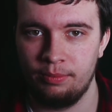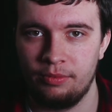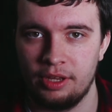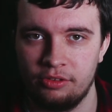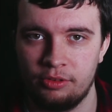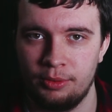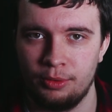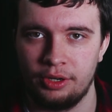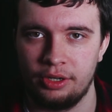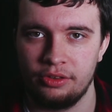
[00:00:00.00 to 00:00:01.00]
tends to be
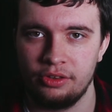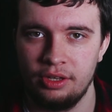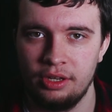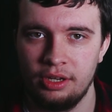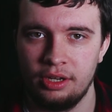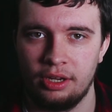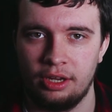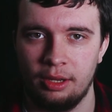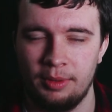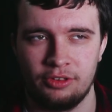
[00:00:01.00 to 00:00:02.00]
what it is.
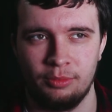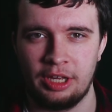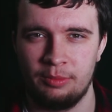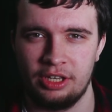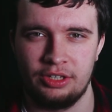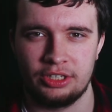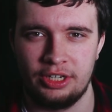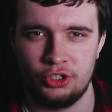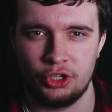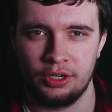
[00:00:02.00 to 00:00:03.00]
I sometimes get this
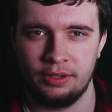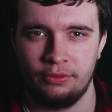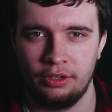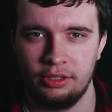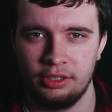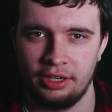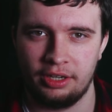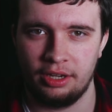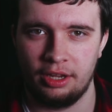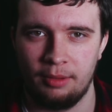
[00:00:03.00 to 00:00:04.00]
like jerky feeling,
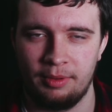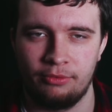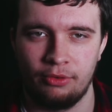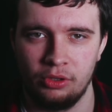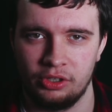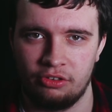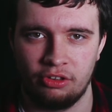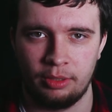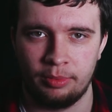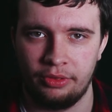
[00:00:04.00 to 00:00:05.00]
like I'm falling
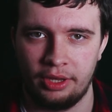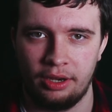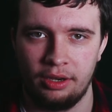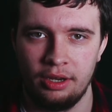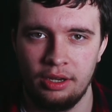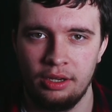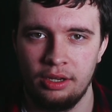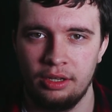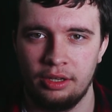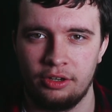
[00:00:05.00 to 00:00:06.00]
asleep, and then,
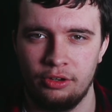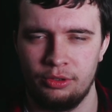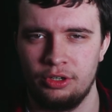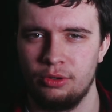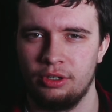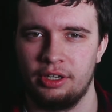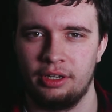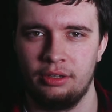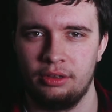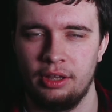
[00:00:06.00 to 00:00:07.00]
like, you know, when you go into
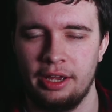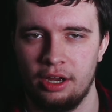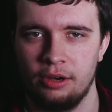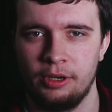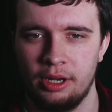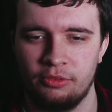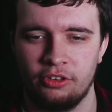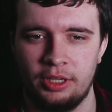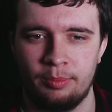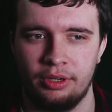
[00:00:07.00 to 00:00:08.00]
like light REM
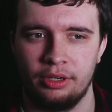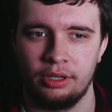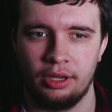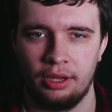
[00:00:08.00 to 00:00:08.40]
sleep, and